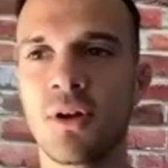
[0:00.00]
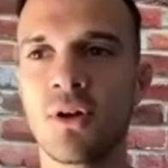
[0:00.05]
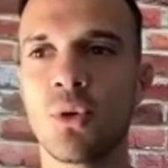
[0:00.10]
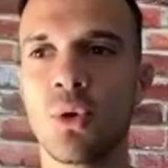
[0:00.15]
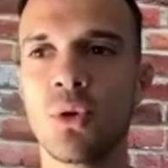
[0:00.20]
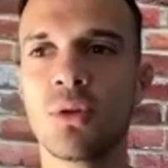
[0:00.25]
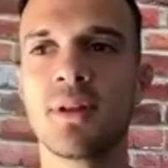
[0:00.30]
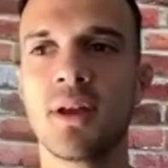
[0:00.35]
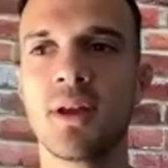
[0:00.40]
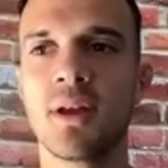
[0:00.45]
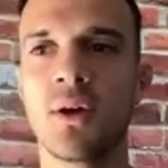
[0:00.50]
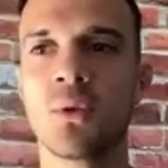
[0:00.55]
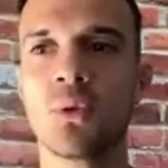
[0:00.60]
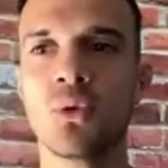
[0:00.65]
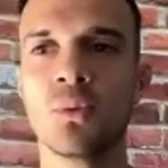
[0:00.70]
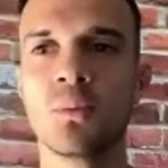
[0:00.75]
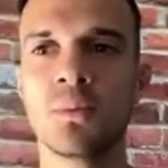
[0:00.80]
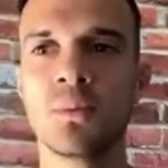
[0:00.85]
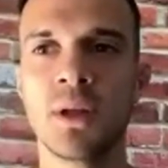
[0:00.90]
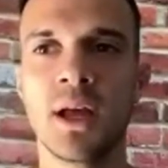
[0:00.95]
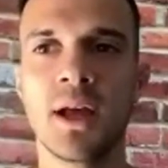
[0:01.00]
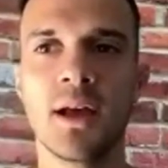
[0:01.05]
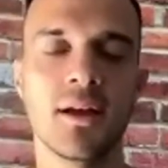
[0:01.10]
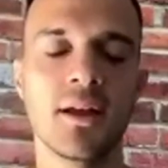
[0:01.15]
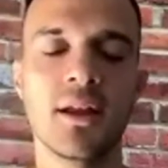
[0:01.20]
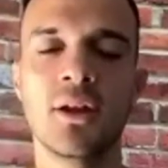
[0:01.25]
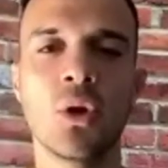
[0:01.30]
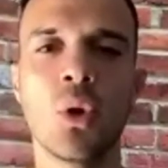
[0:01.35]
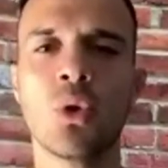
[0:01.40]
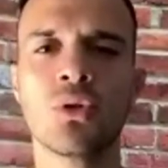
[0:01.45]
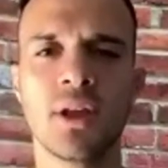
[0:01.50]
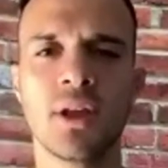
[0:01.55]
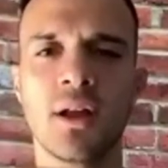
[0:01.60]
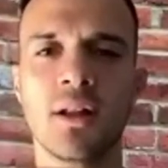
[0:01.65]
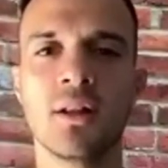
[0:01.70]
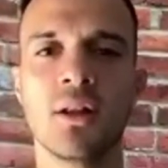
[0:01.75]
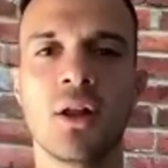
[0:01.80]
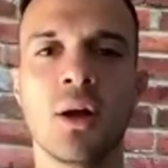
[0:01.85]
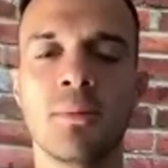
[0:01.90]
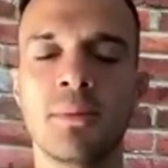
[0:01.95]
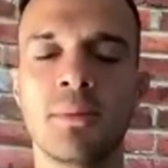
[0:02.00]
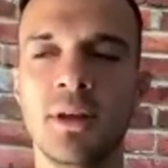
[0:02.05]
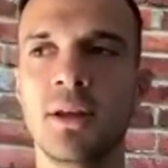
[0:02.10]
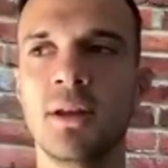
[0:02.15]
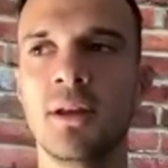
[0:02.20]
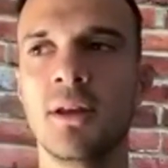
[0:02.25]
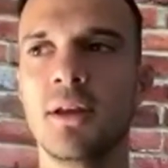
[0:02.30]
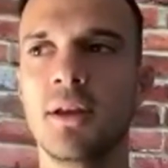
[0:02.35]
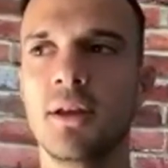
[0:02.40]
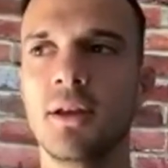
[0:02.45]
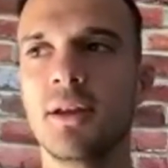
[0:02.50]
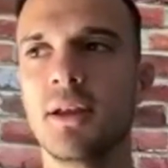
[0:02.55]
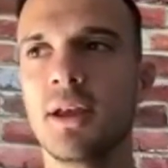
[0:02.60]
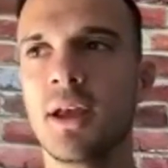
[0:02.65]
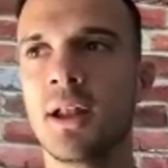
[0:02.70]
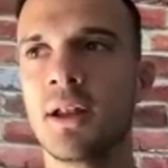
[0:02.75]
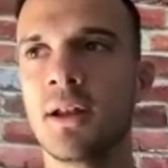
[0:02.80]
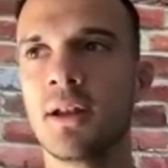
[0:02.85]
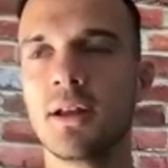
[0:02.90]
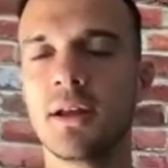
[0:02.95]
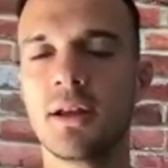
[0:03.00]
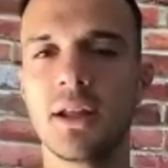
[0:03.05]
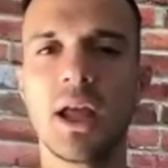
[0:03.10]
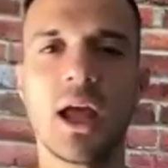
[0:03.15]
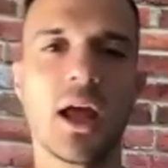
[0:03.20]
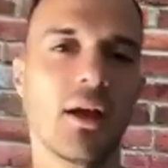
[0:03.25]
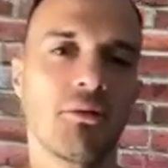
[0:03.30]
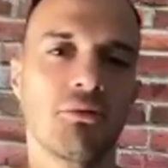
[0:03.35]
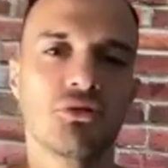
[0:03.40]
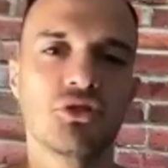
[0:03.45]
in the hotel room. Yeah, in the hotel lobby, and yeah,